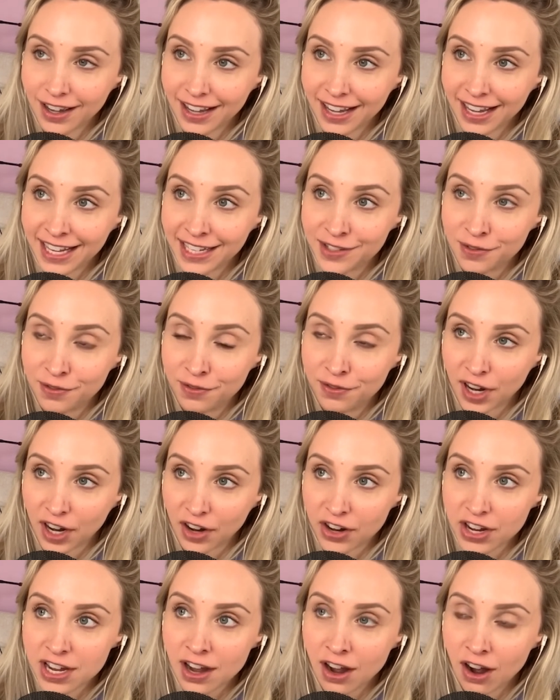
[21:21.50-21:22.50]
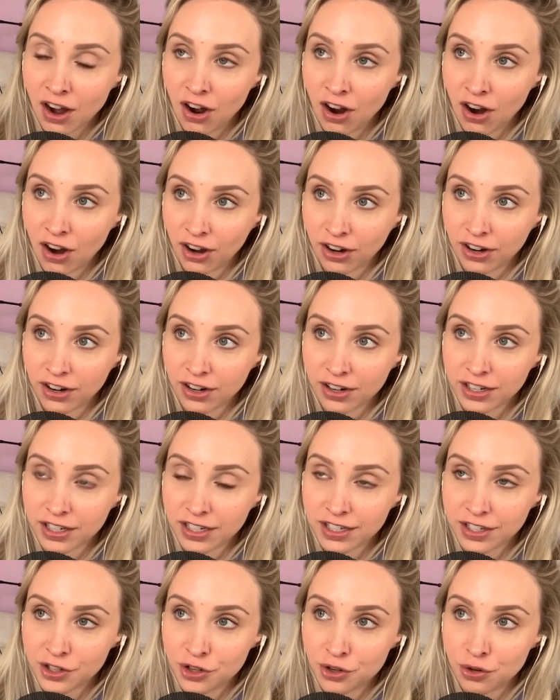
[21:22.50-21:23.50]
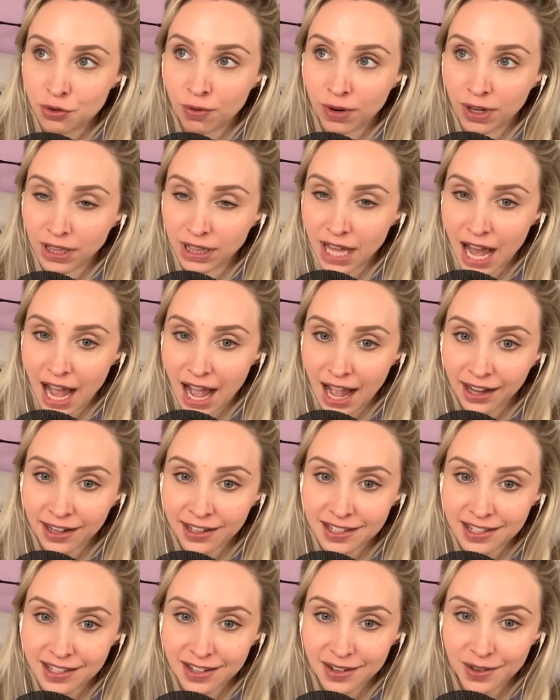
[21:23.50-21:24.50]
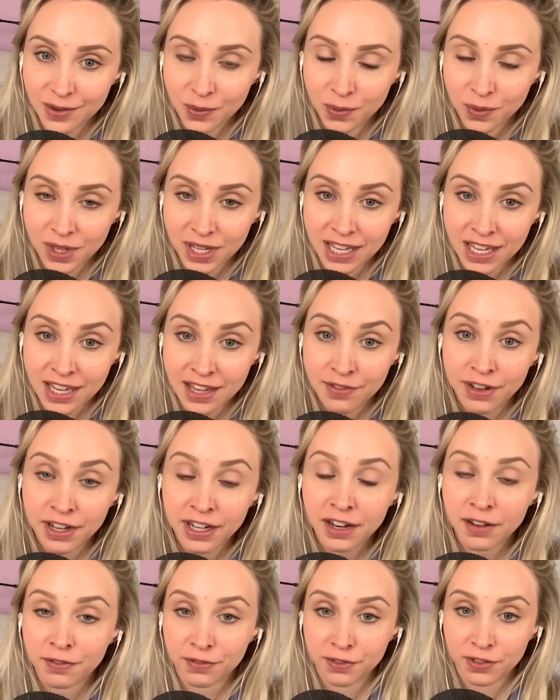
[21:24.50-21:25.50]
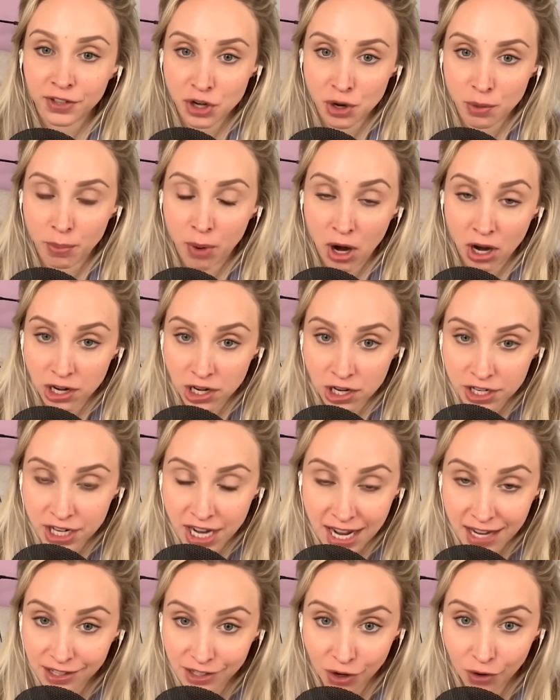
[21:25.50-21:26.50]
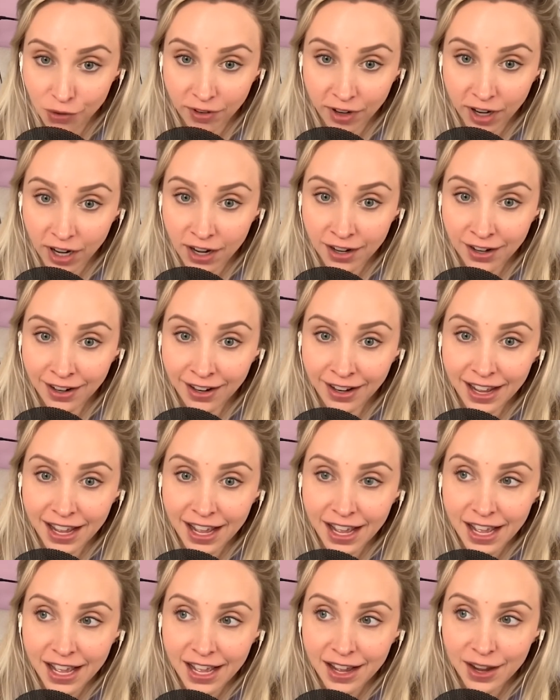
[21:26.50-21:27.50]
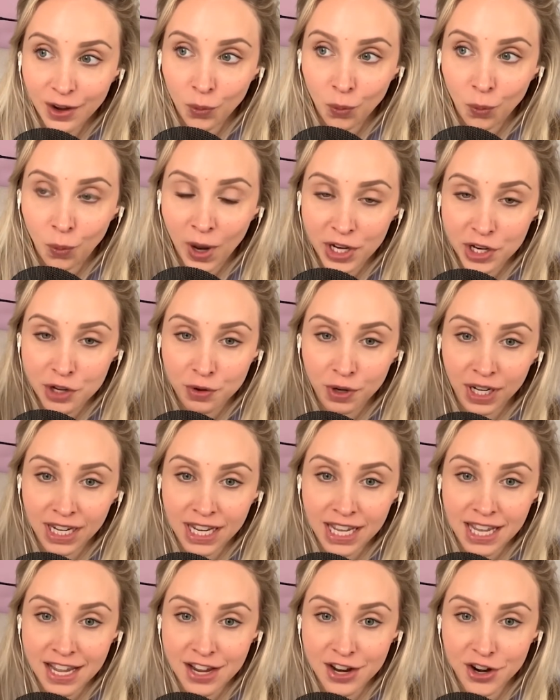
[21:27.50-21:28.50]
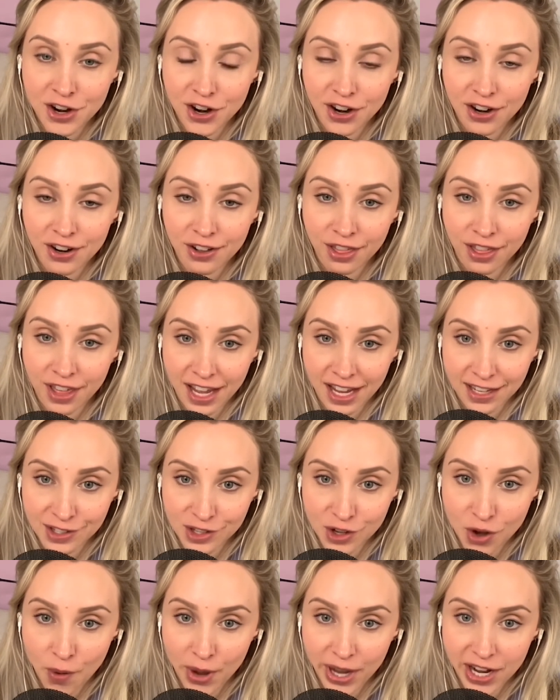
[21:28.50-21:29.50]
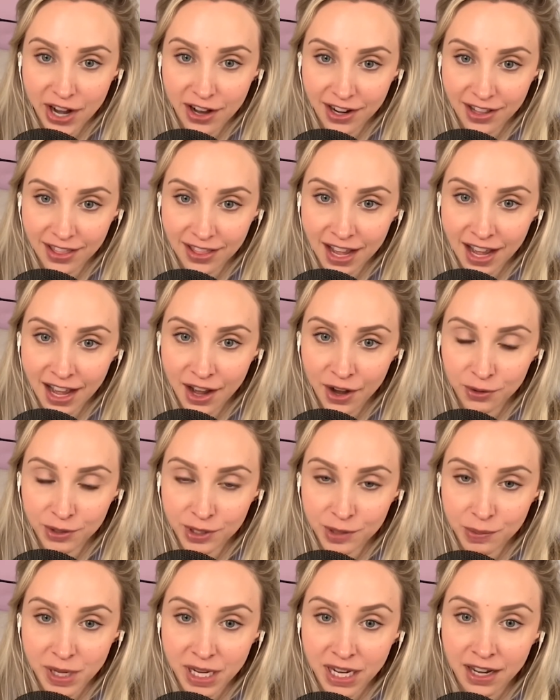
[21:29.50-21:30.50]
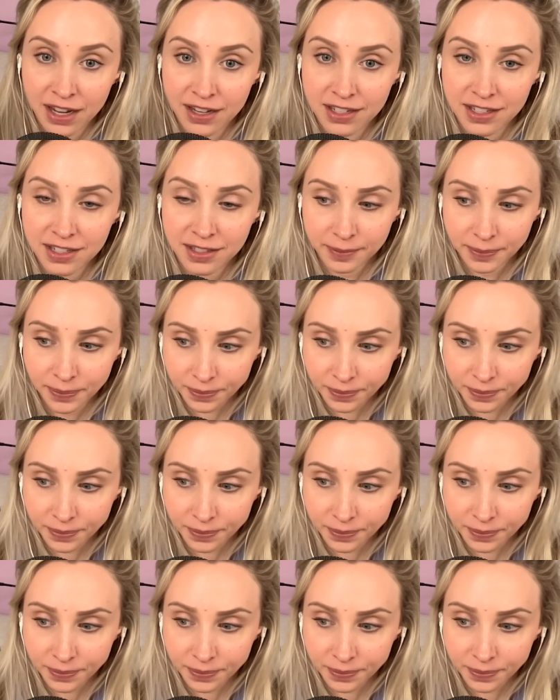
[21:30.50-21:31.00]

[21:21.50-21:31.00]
it's very hard to relax, even if like your partner takes over, when you can hear things going on in the house. Because,